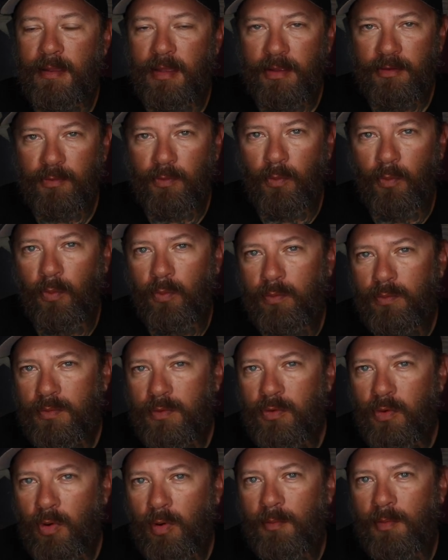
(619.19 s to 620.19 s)
is
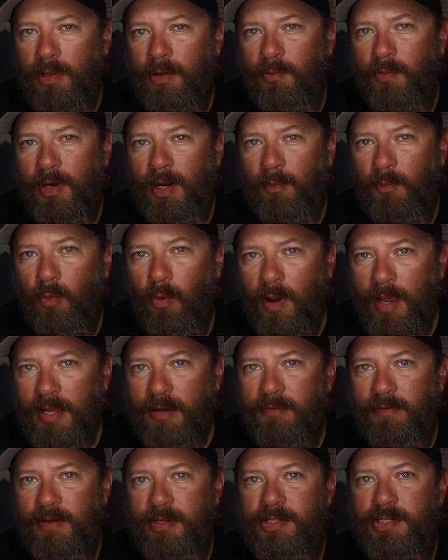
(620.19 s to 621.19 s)
normally when I'm
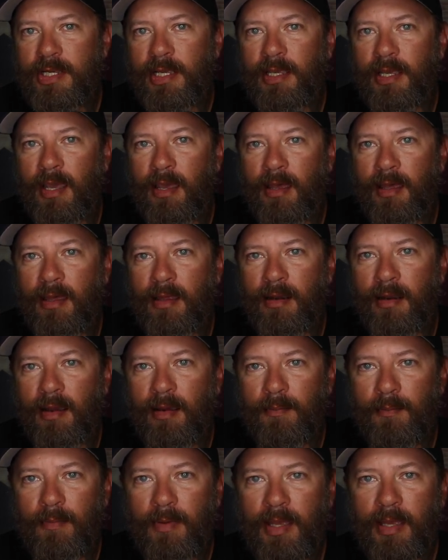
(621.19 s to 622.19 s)
wade fishing and
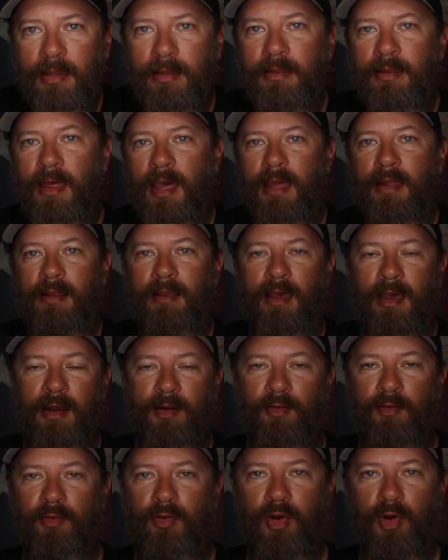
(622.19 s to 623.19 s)
I'm in that kind
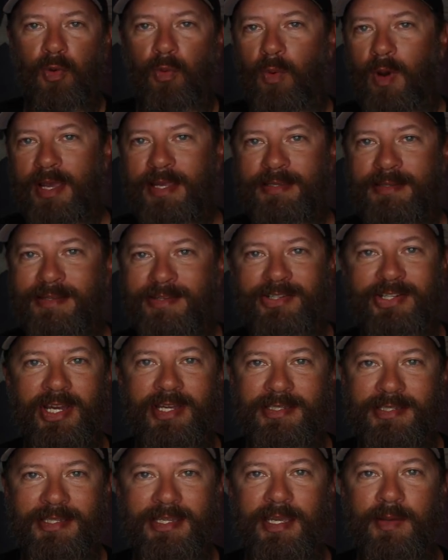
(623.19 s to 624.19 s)
of waist to
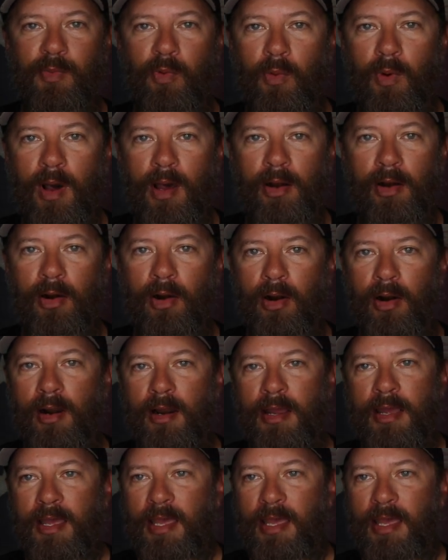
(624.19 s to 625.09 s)
chest deep water.